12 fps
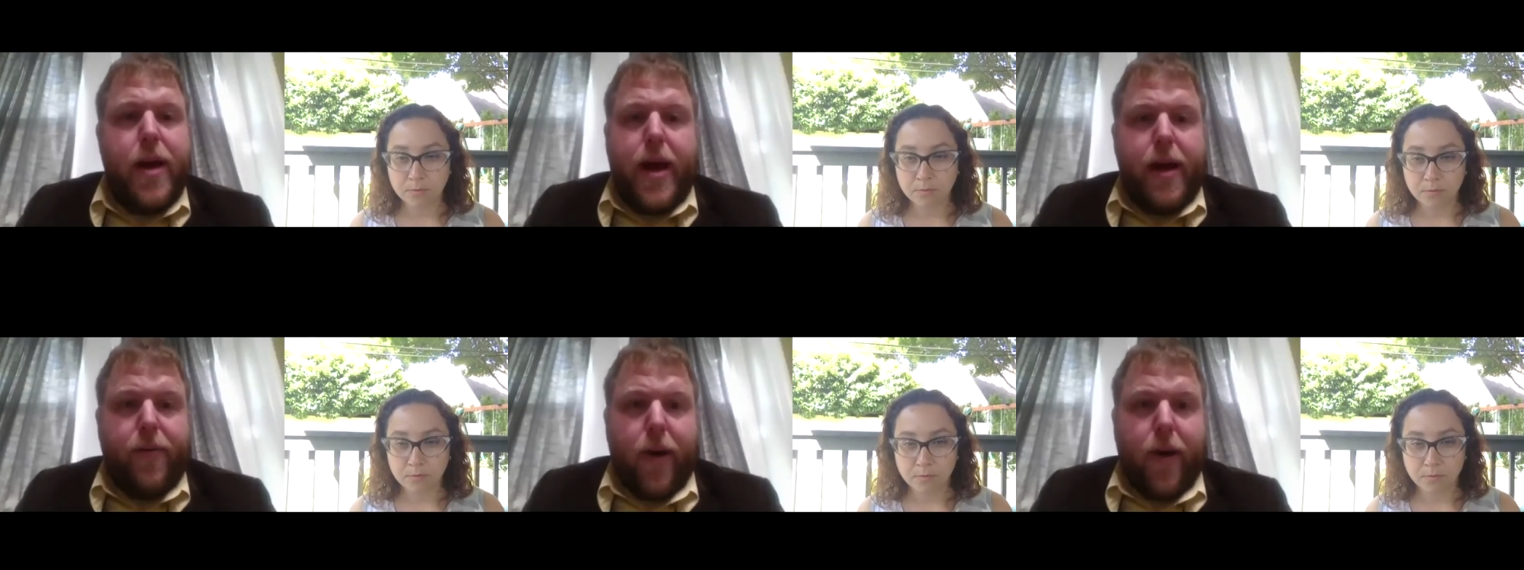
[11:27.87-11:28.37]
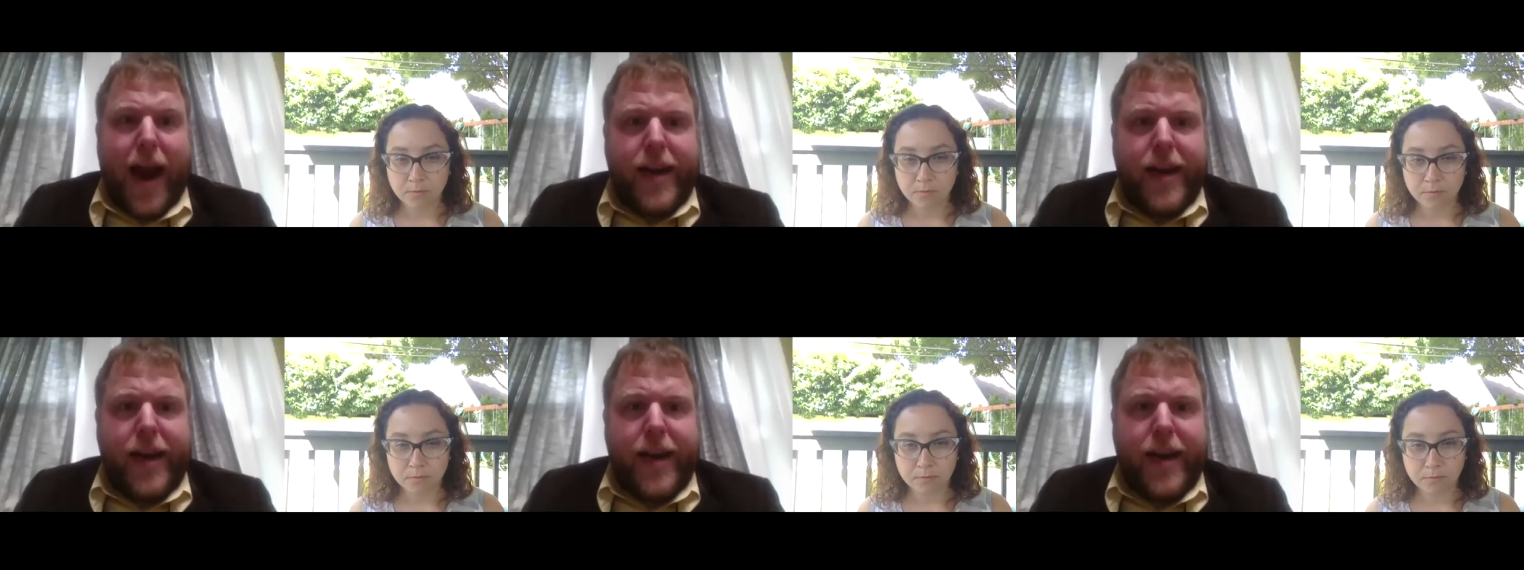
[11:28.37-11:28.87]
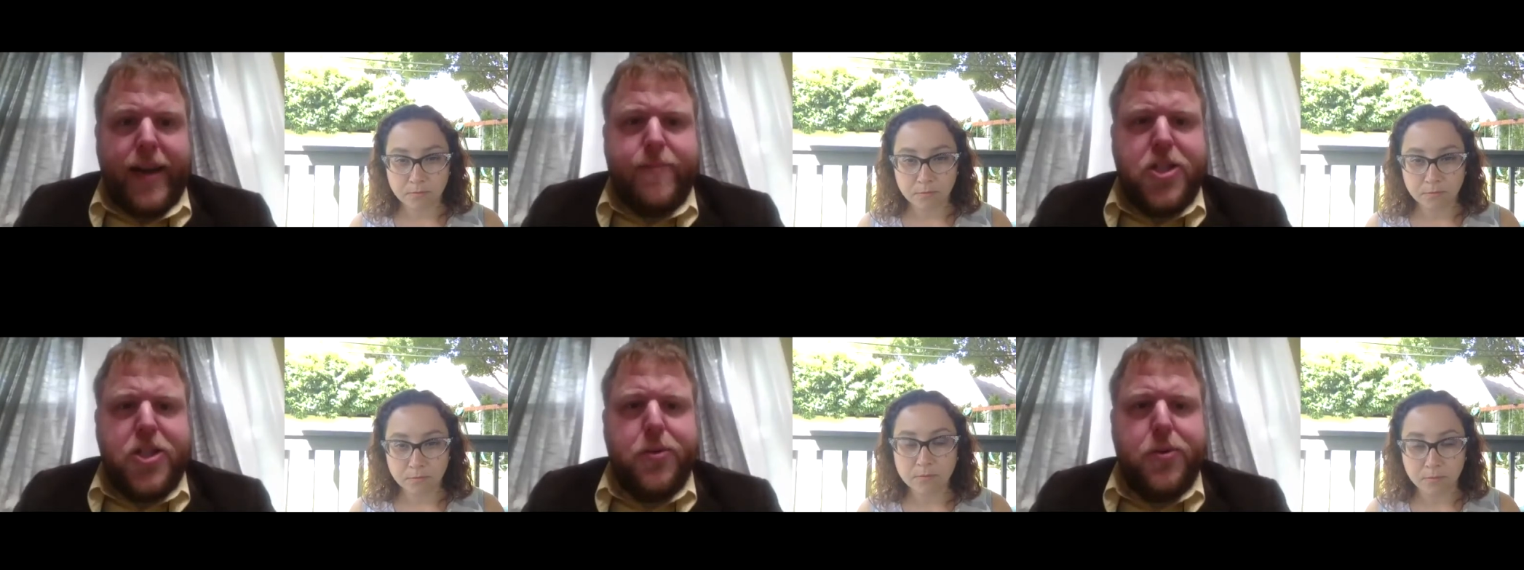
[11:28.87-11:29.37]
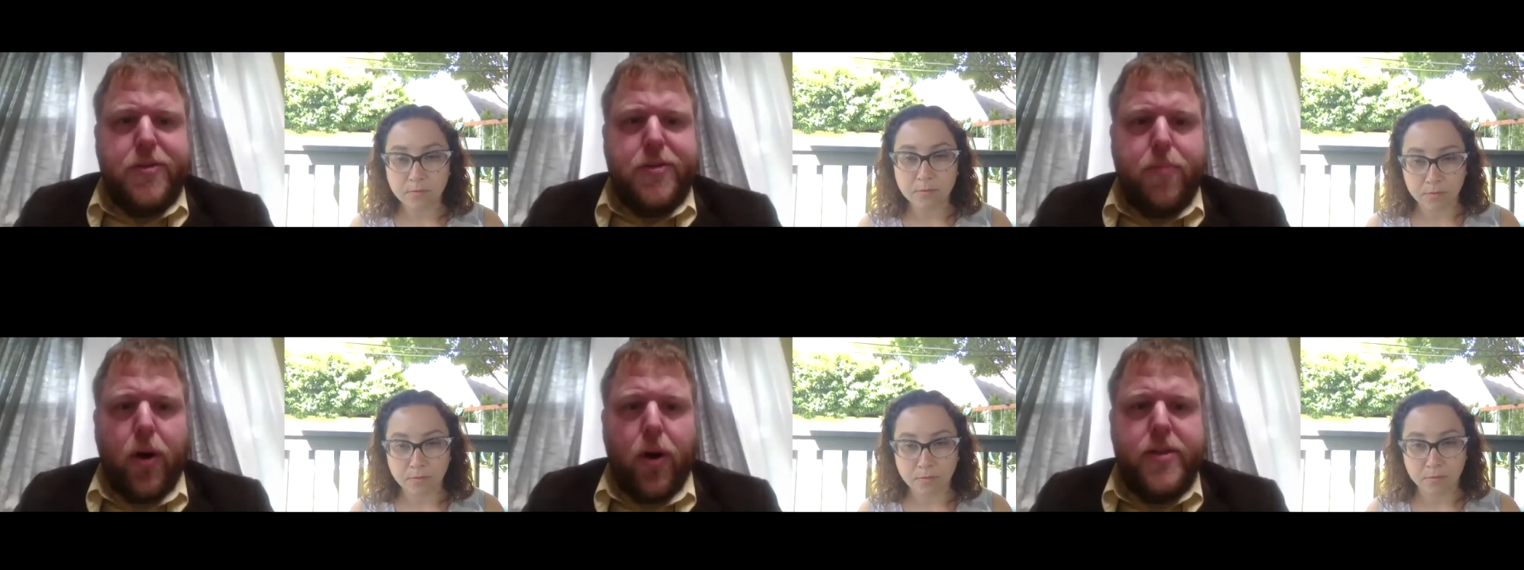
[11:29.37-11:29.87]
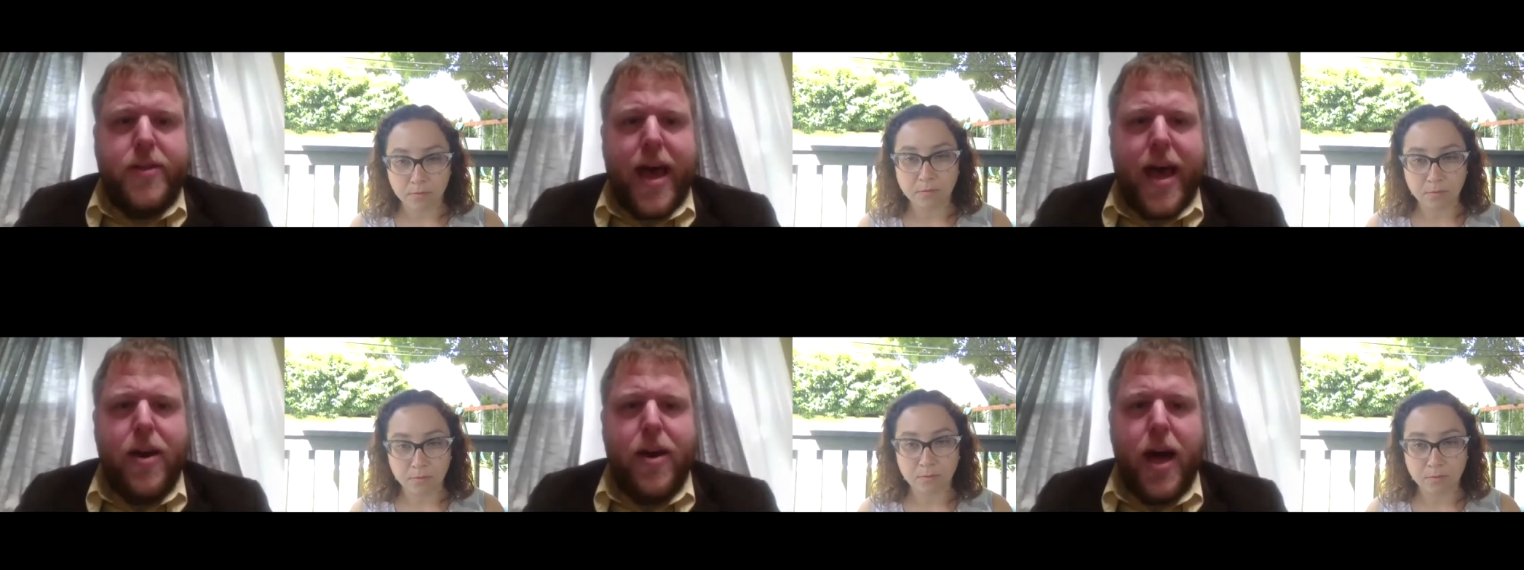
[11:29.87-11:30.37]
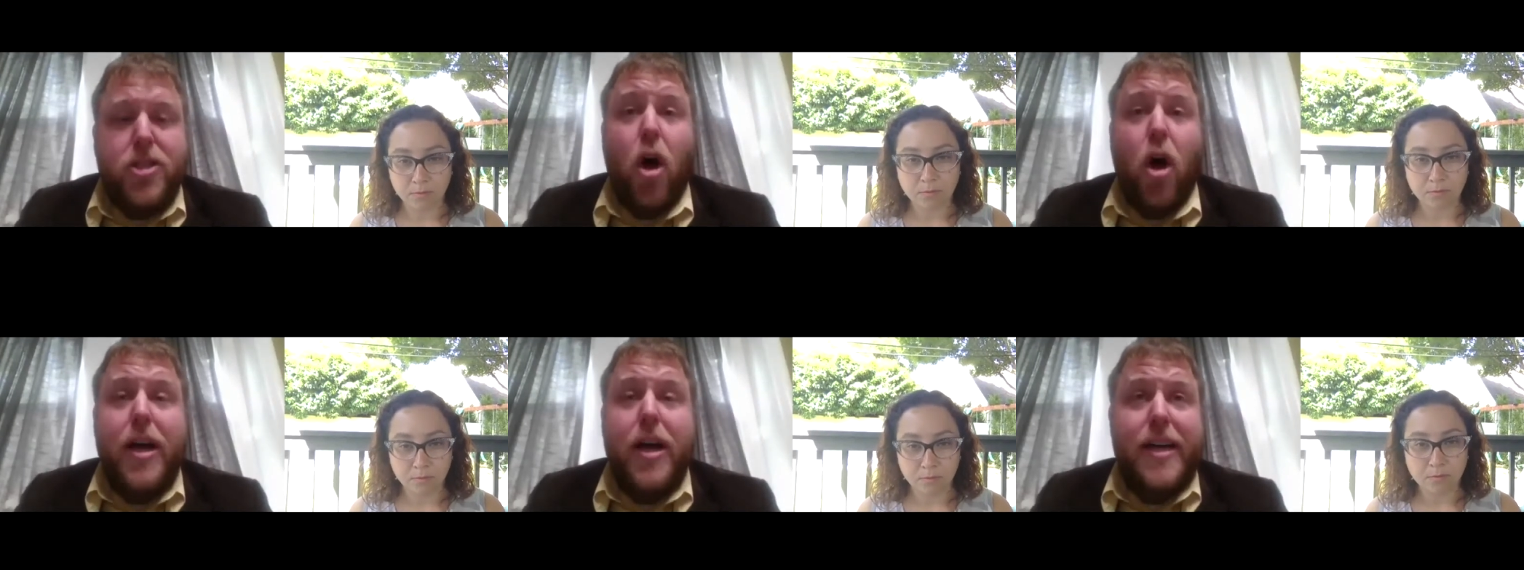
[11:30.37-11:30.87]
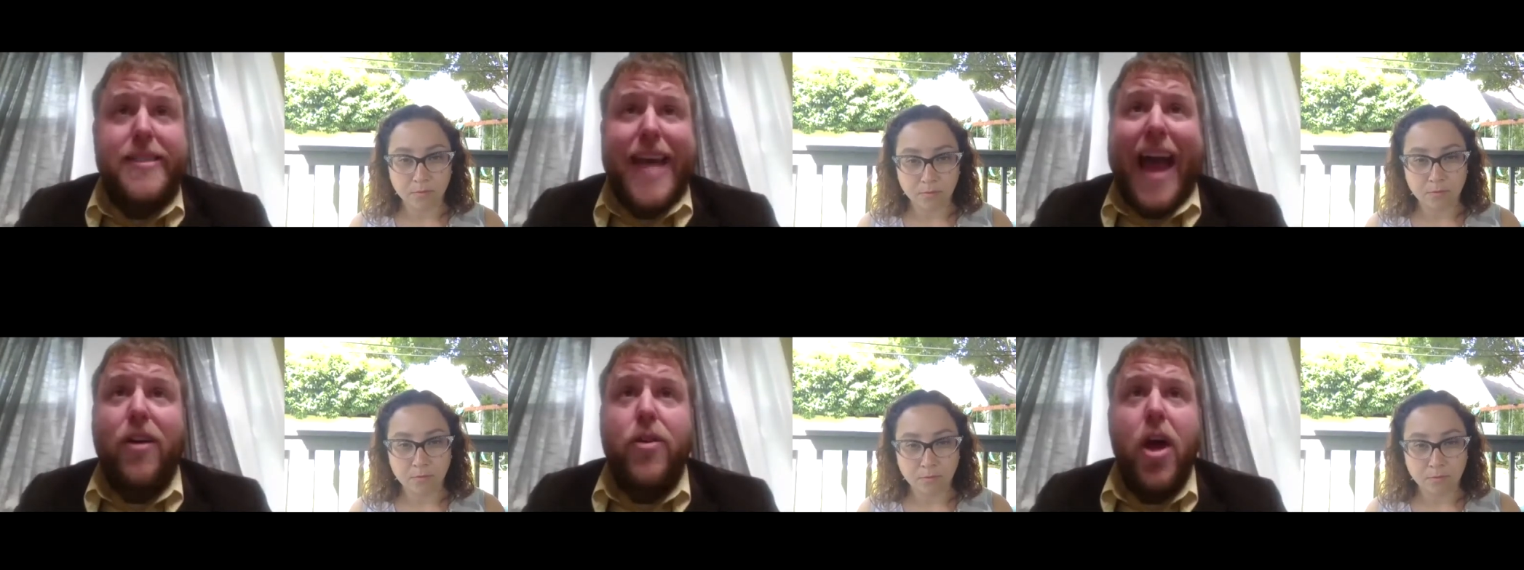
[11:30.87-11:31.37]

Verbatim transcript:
Speaker 1: variety of children's books that uh, t- uh, tackled